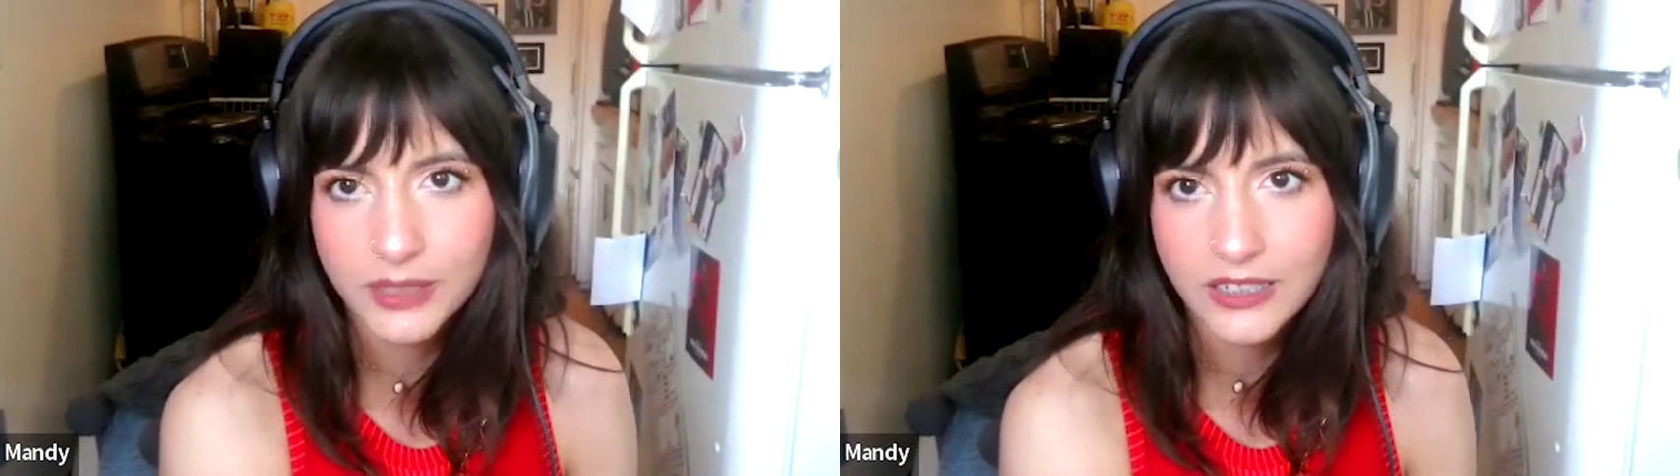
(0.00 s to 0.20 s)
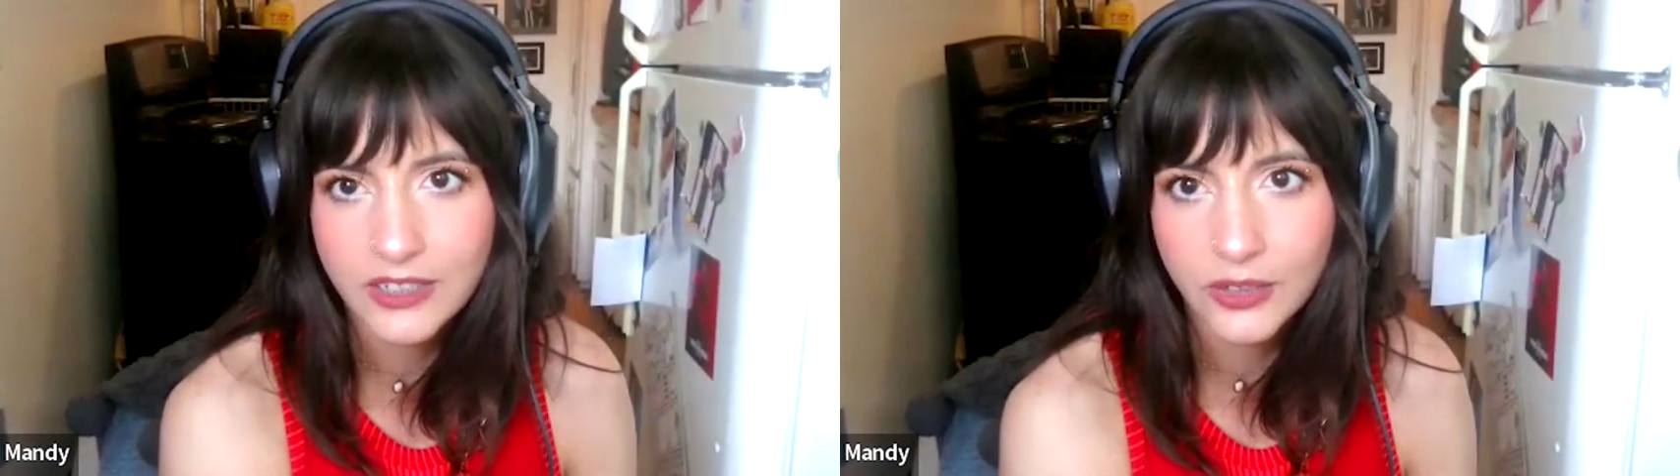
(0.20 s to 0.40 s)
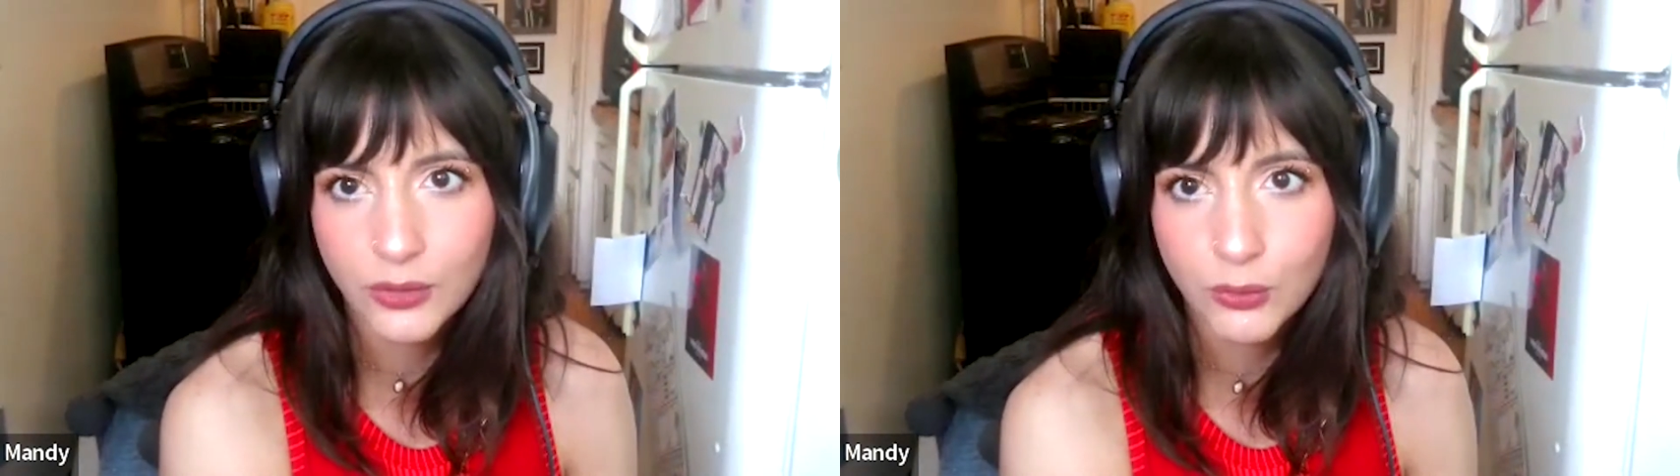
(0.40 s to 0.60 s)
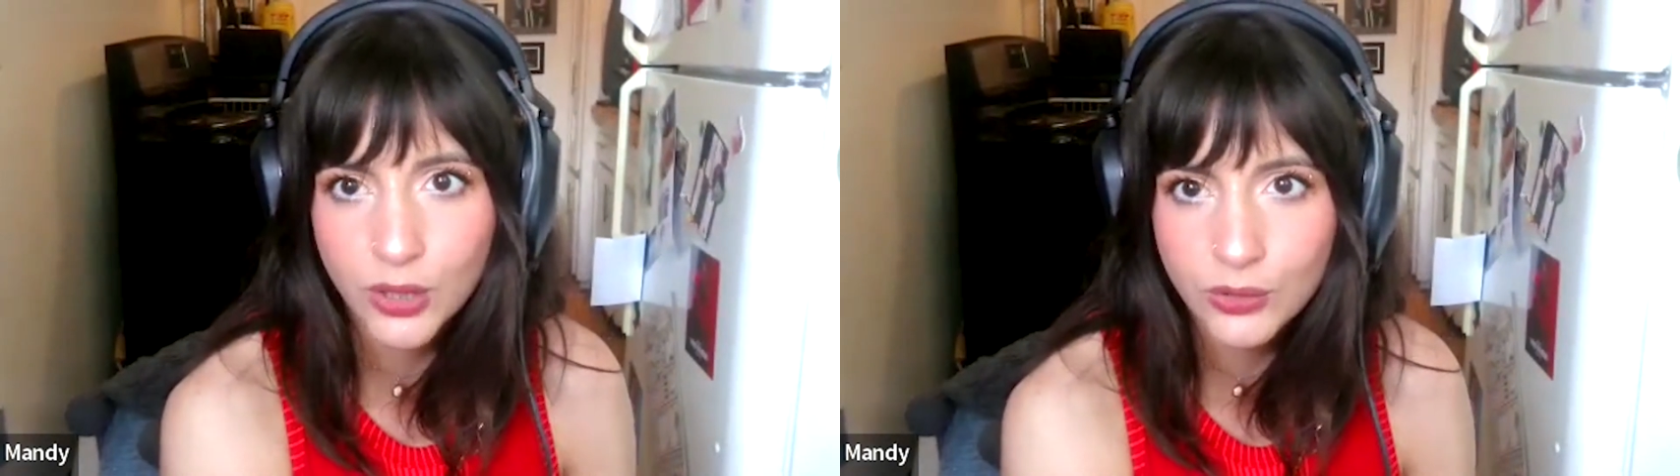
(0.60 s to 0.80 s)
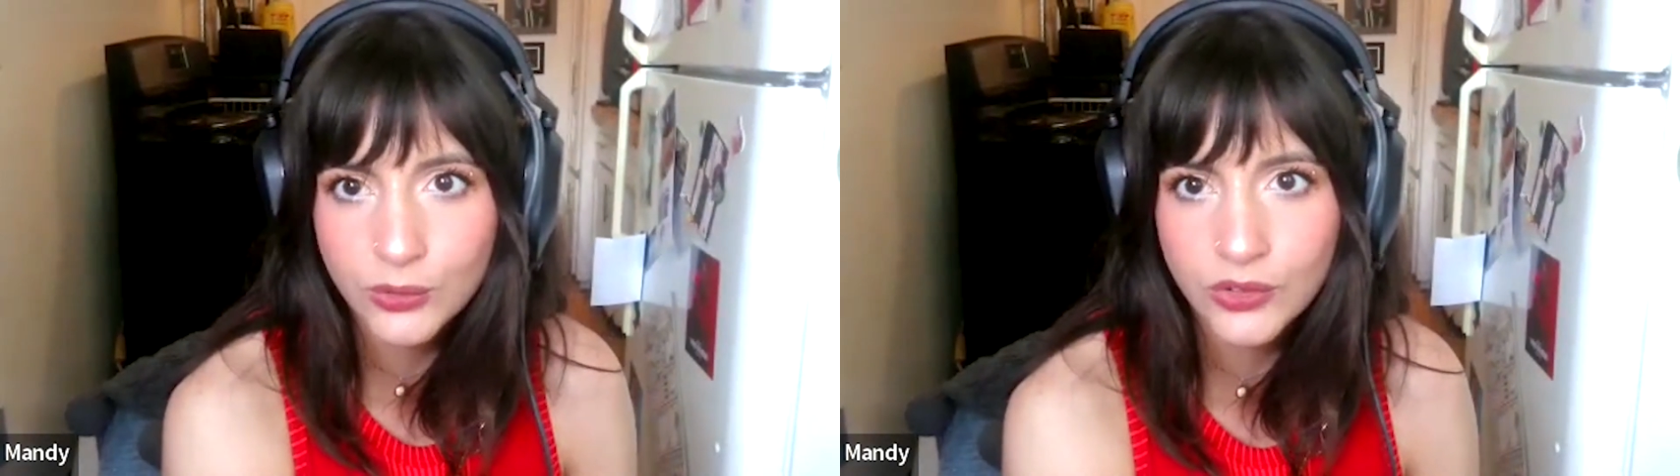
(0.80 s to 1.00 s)
bleaching its
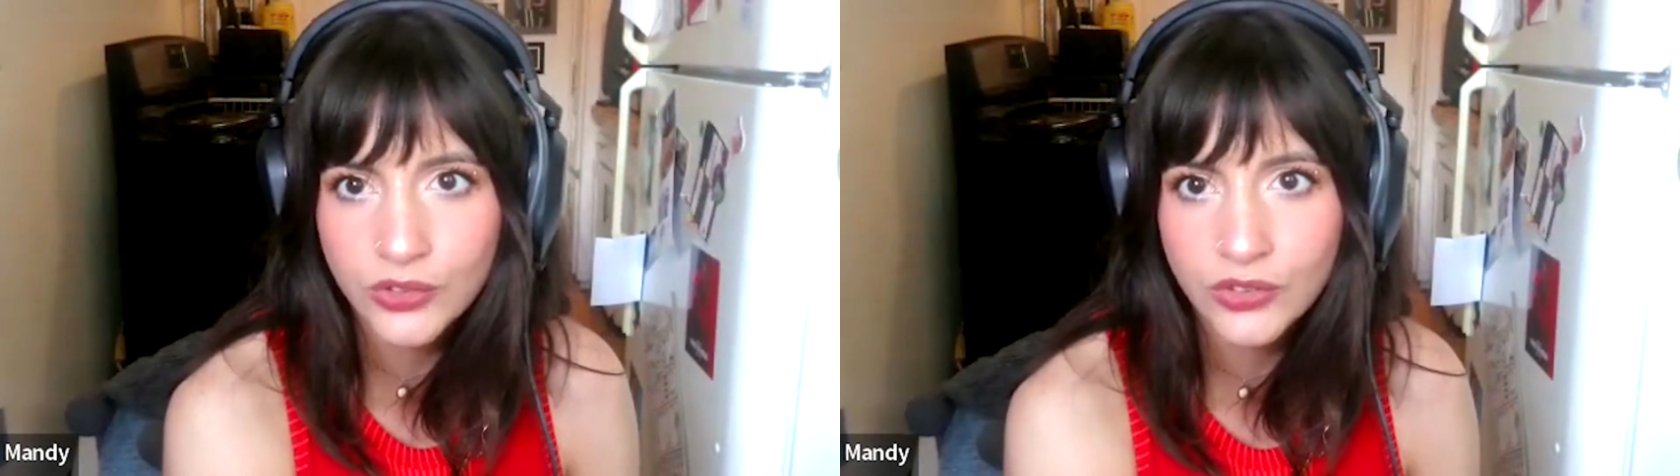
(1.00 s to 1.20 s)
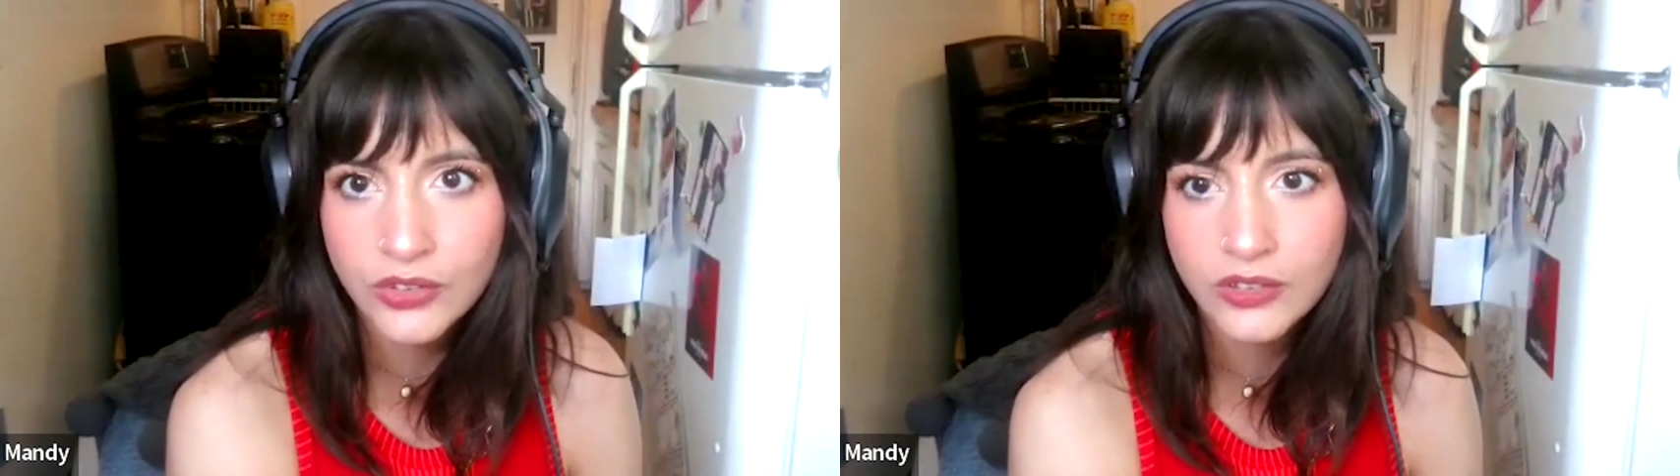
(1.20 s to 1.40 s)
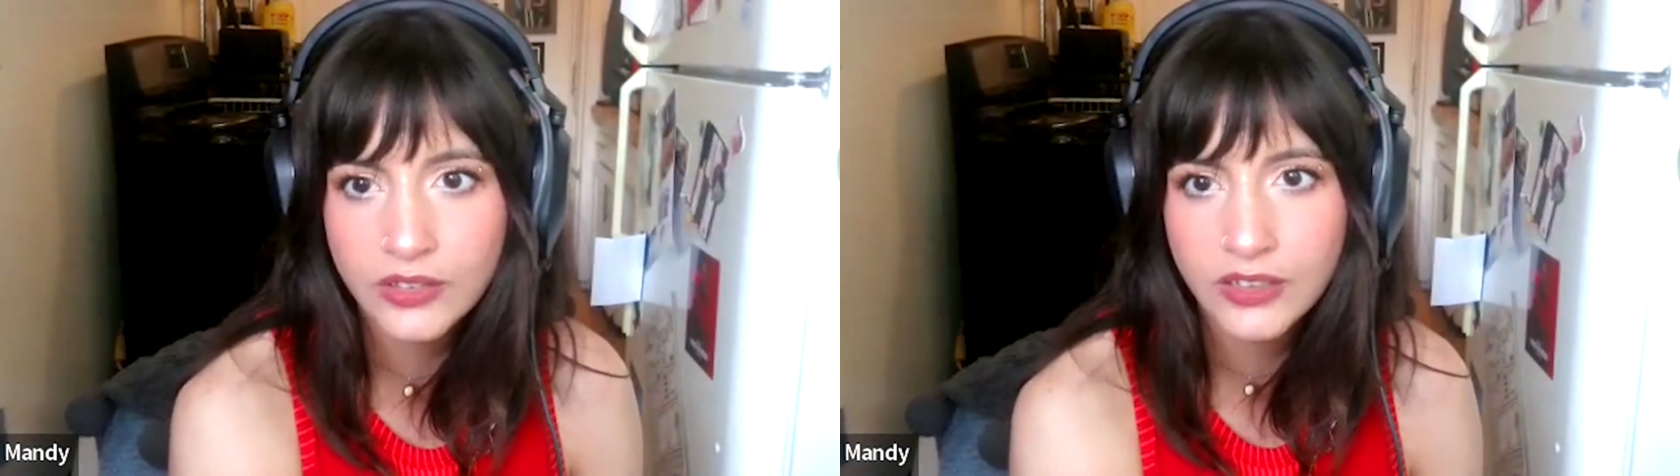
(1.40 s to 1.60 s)
roots.